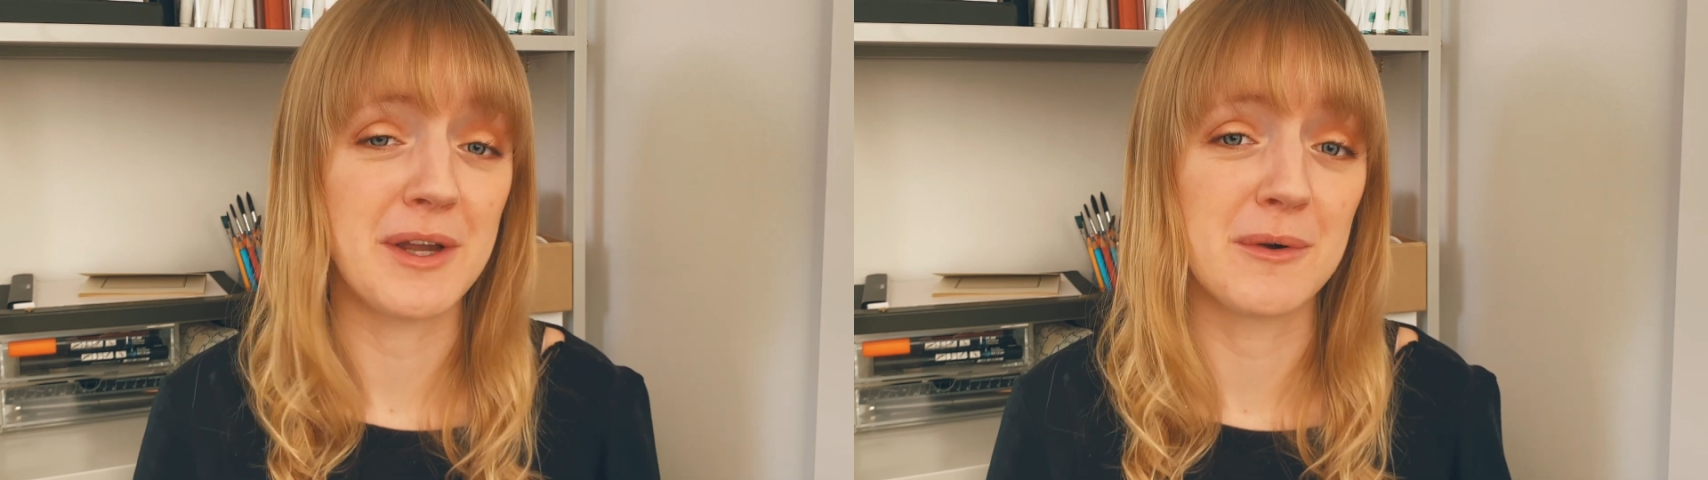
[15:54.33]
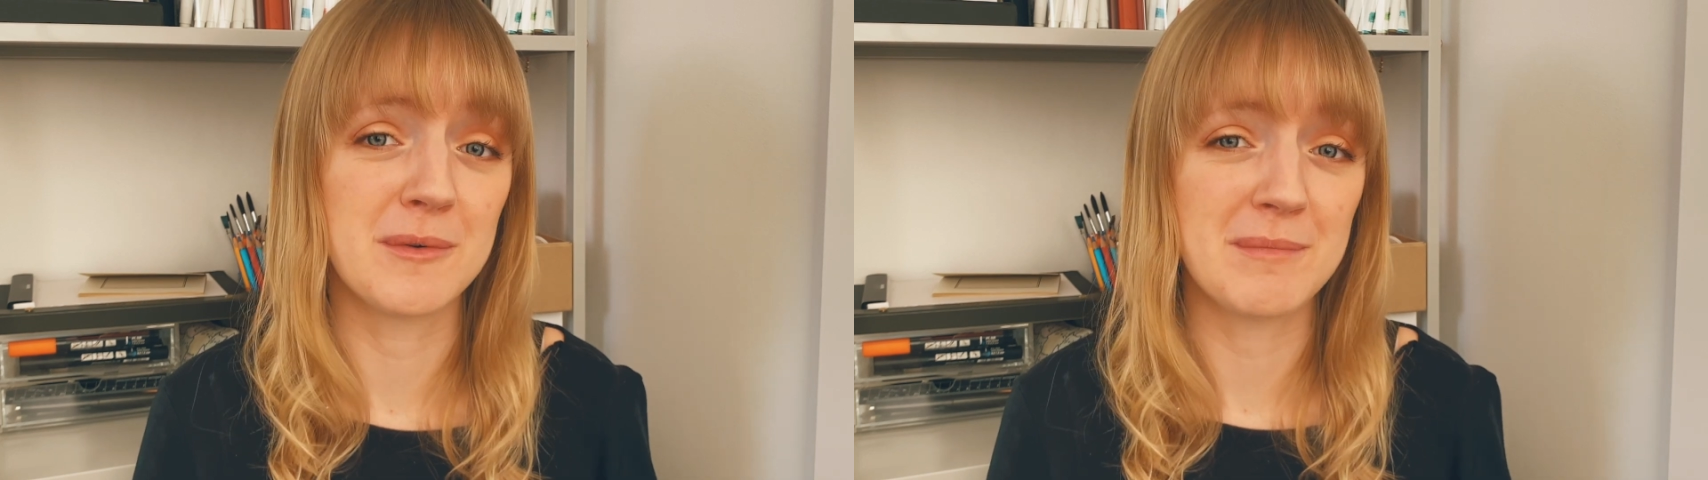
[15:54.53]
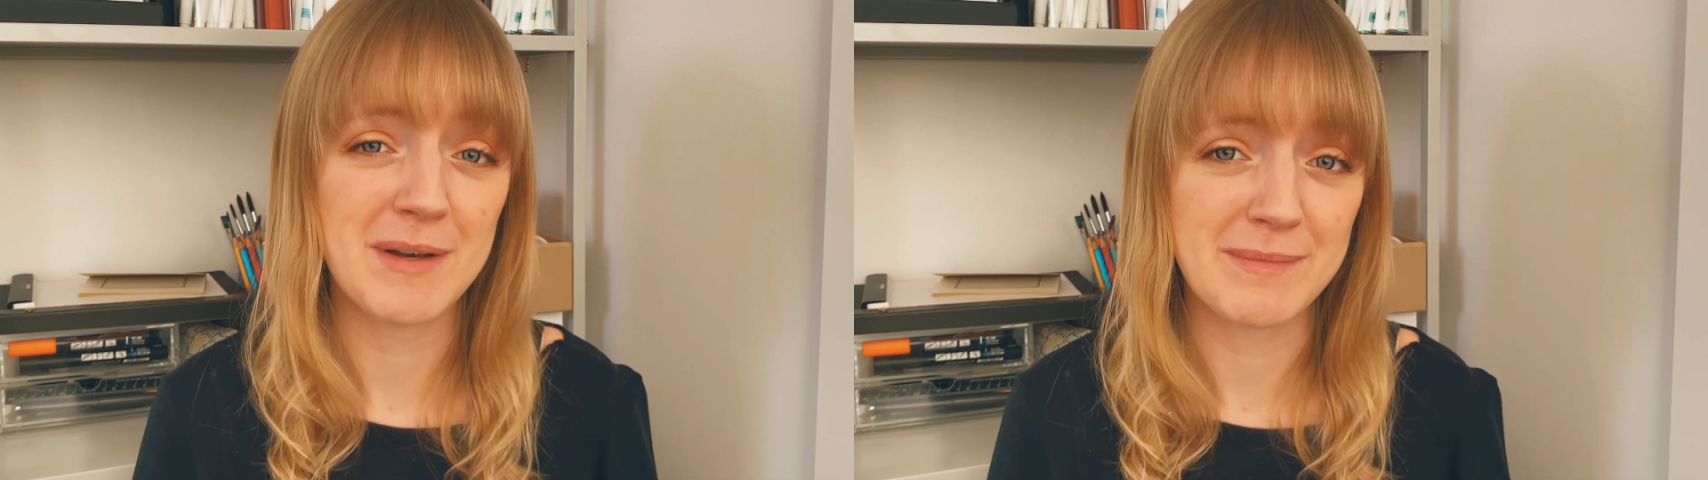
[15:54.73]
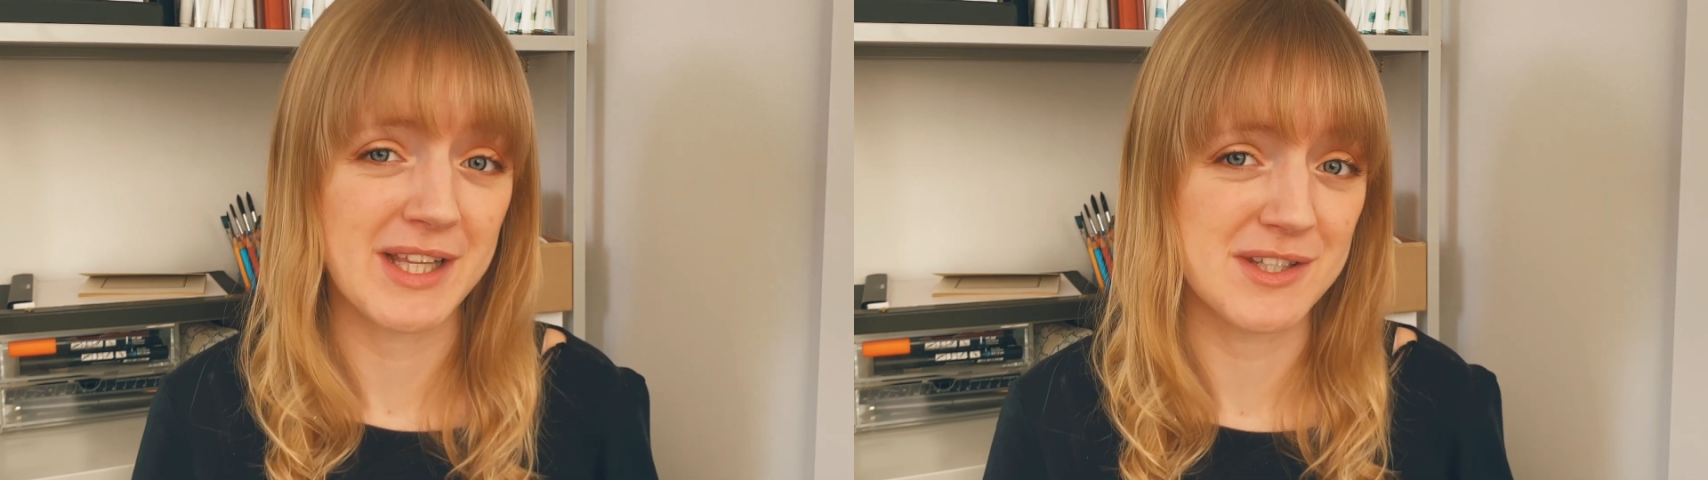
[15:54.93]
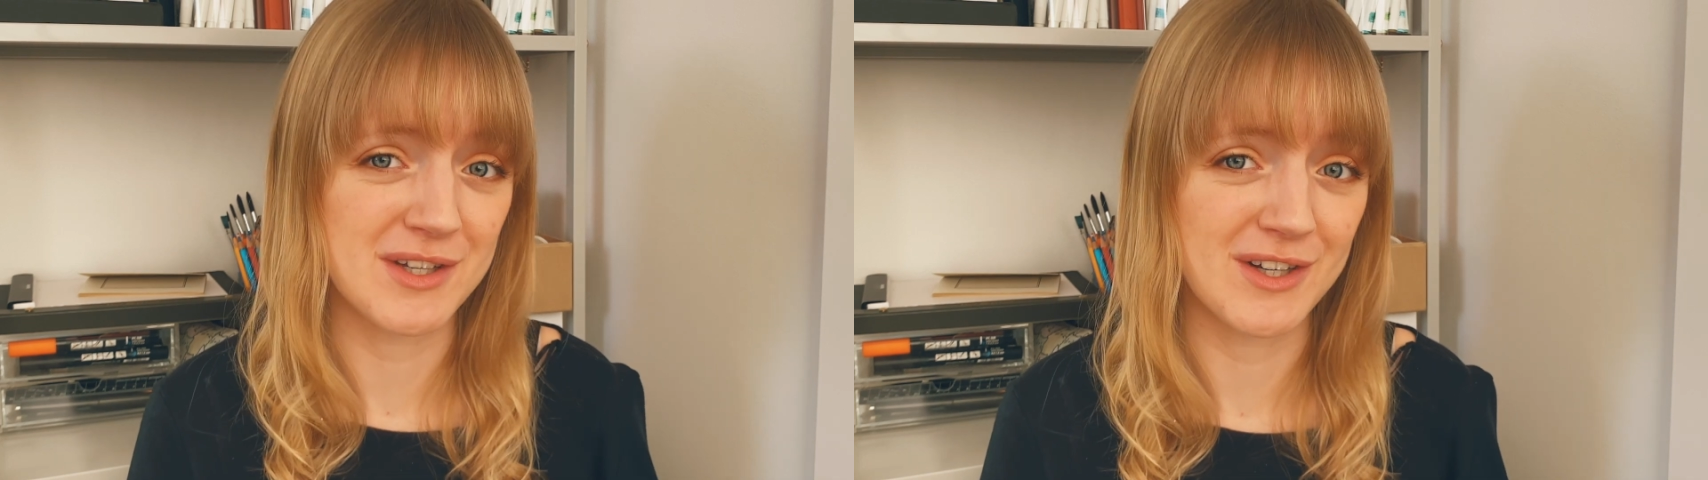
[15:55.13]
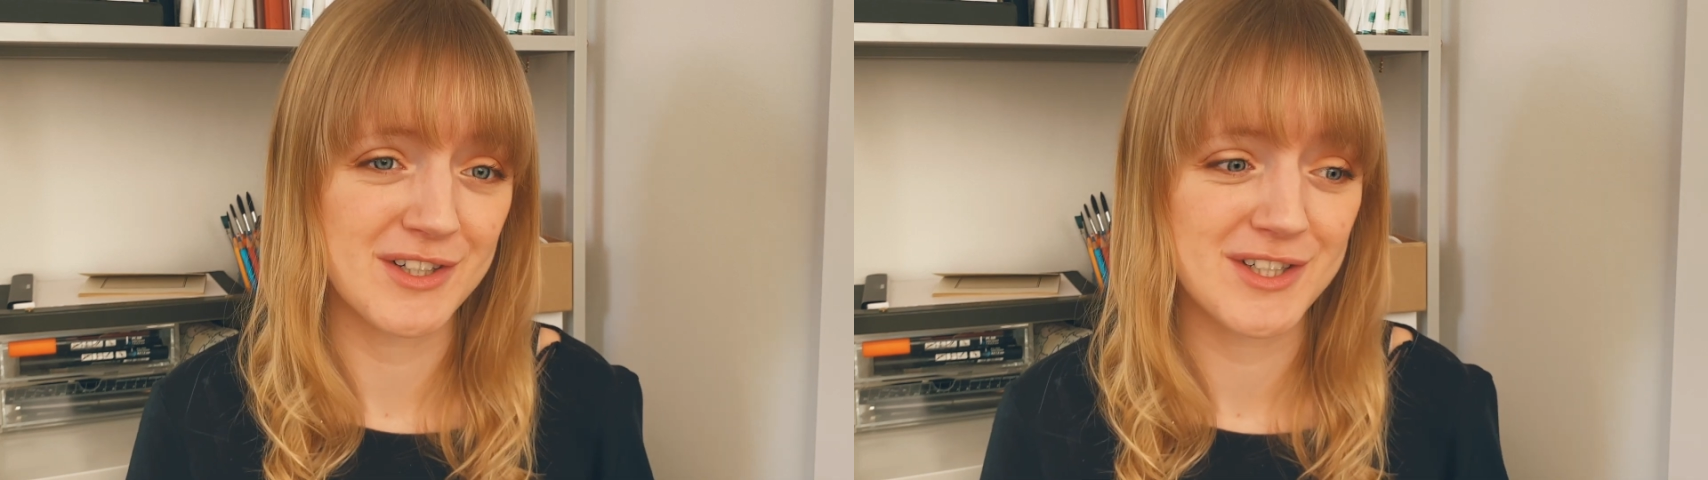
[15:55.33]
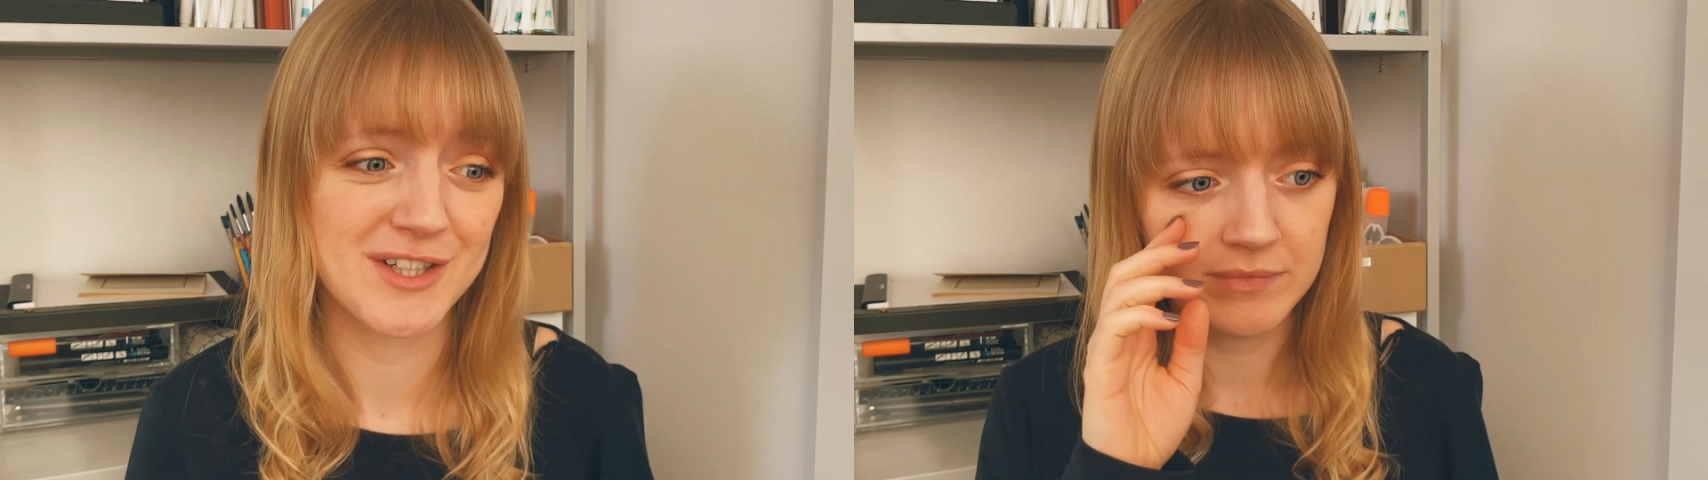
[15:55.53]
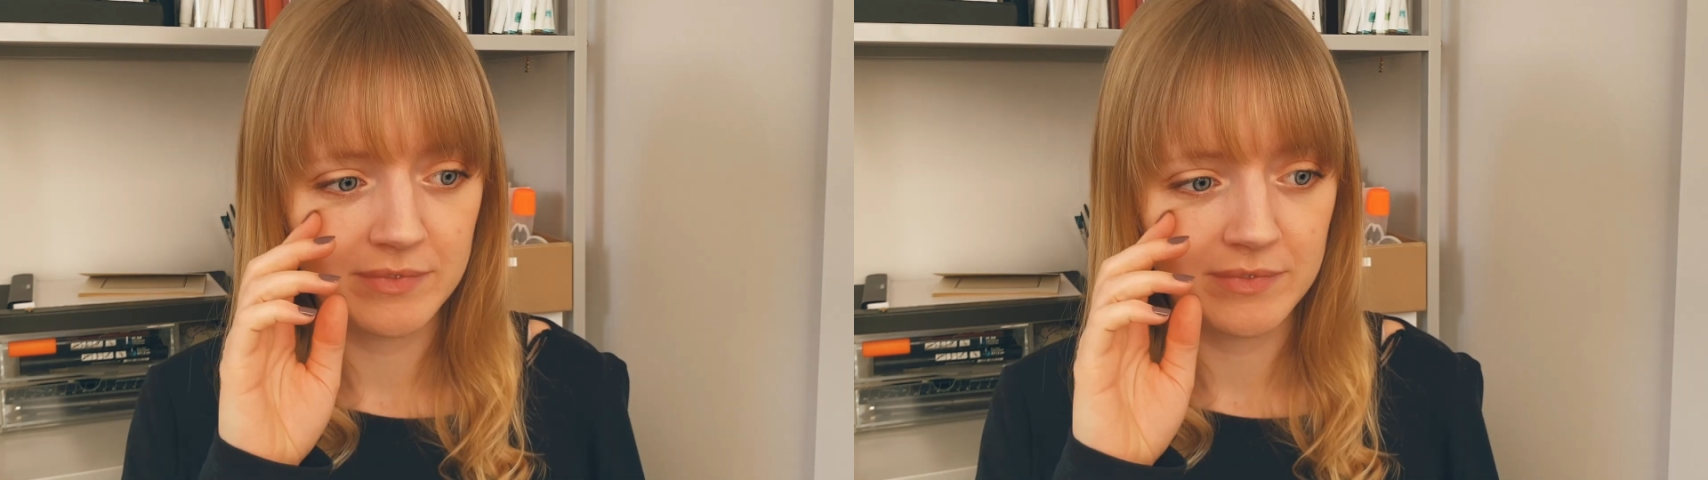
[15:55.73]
own pen pal search.